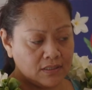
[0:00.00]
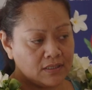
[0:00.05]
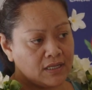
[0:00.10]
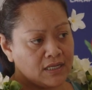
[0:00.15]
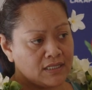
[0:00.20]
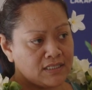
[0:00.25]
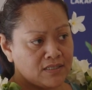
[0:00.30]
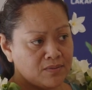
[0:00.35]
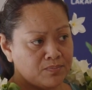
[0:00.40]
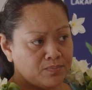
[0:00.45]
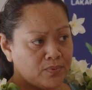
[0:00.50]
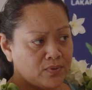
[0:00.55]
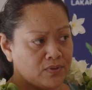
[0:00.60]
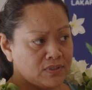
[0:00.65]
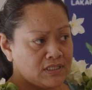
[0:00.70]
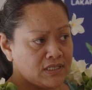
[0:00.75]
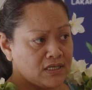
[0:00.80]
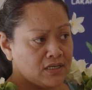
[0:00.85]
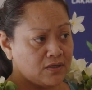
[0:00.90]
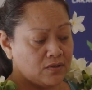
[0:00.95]
that
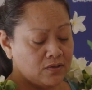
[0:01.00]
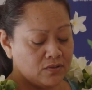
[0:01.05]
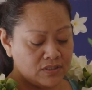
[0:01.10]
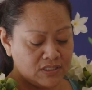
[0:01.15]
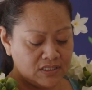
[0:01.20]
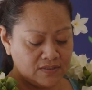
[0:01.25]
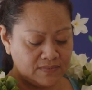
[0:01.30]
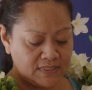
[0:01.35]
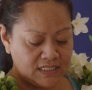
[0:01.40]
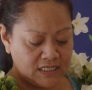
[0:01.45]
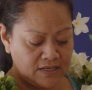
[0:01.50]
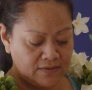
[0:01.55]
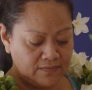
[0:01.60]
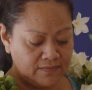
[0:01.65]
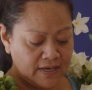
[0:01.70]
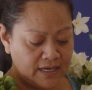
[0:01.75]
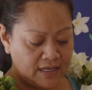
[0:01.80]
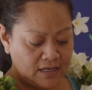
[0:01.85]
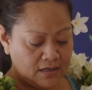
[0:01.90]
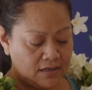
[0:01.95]
support inclusive
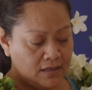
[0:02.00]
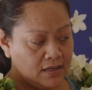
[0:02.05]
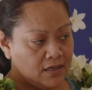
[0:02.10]
TVET